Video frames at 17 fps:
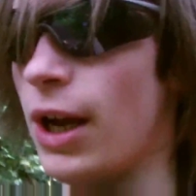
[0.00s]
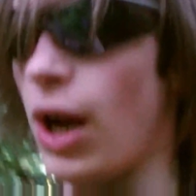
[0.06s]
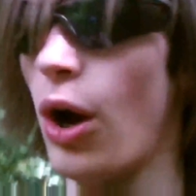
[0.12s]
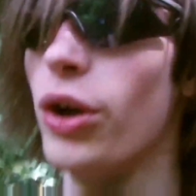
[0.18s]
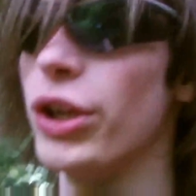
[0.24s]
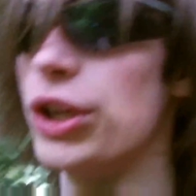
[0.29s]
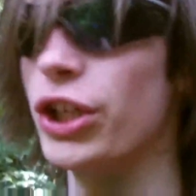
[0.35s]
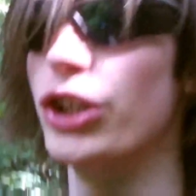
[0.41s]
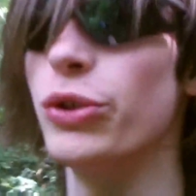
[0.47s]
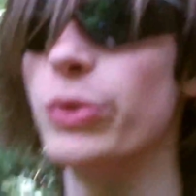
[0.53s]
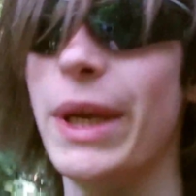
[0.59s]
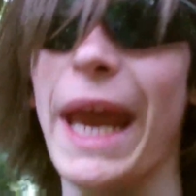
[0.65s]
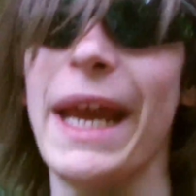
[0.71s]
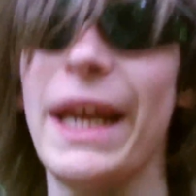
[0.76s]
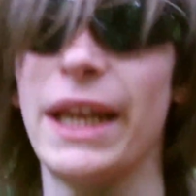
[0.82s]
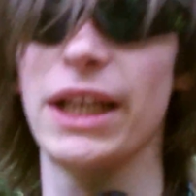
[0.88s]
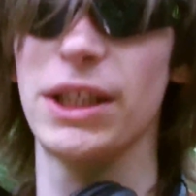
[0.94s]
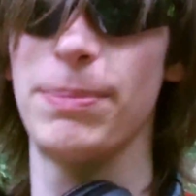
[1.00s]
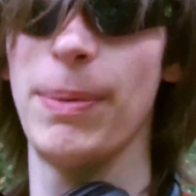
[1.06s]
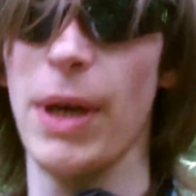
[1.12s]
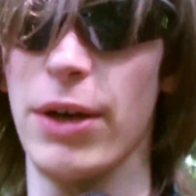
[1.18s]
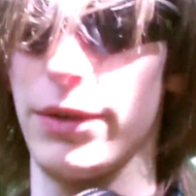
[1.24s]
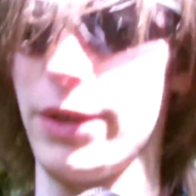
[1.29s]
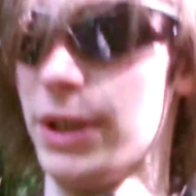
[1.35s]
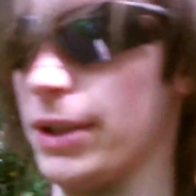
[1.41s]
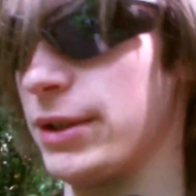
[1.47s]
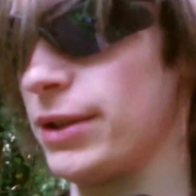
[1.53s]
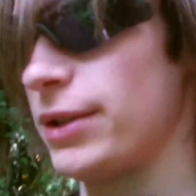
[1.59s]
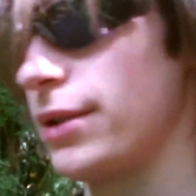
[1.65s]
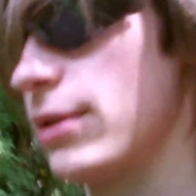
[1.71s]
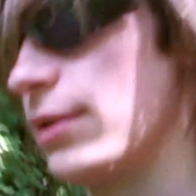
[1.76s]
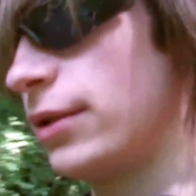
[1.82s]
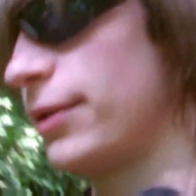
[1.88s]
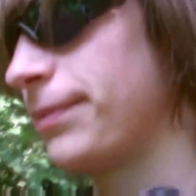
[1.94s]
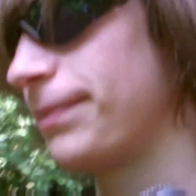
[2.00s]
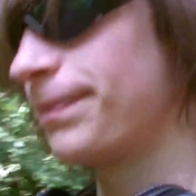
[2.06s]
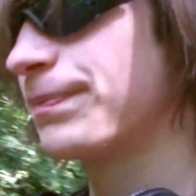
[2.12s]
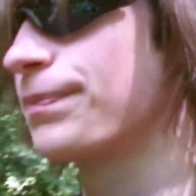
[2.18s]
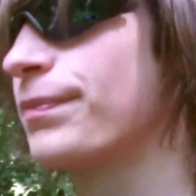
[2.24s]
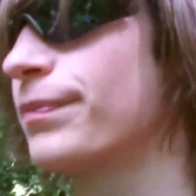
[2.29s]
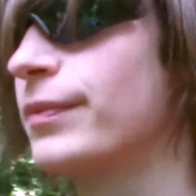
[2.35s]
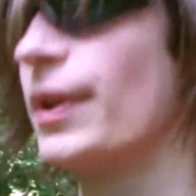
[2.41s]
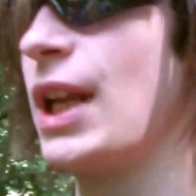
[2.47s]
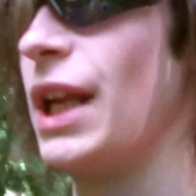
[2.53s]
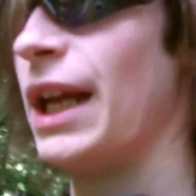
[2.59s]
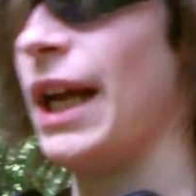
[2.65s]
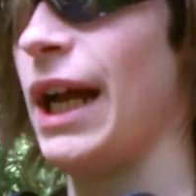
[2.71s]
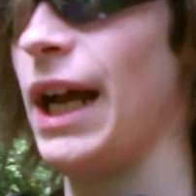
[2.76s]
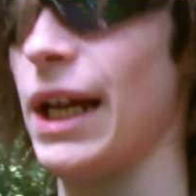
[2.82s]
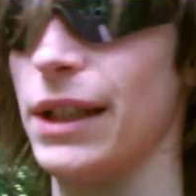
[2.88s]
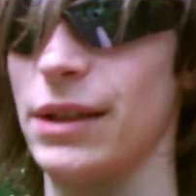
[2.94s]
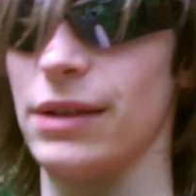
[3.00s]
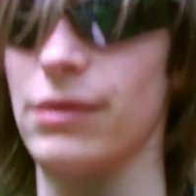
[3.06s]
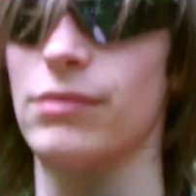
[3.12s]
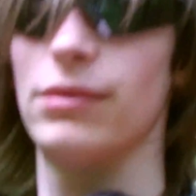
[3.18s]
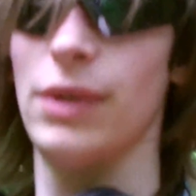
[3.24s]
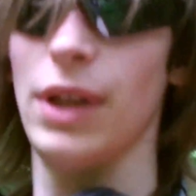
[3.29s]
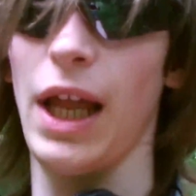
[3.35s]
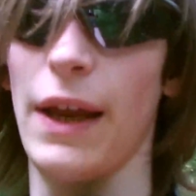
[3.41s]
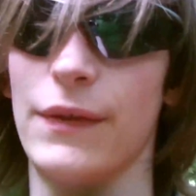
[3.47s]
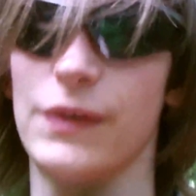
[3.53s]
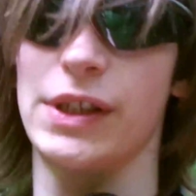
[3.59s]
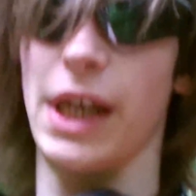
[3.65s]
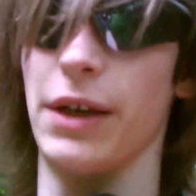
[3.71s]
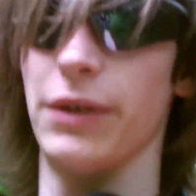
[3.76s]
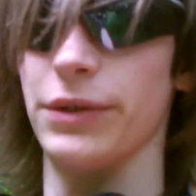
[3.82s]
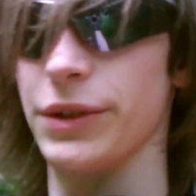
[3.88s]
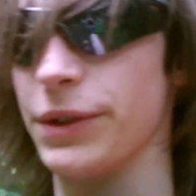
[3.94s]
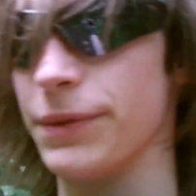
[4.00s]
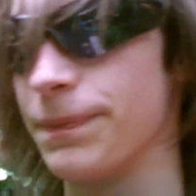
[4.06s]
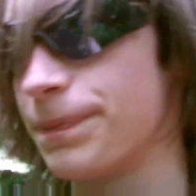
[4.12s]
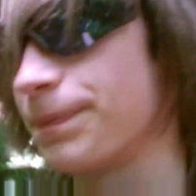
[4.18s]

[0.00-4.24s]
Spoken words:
only because you gain experience and life skills.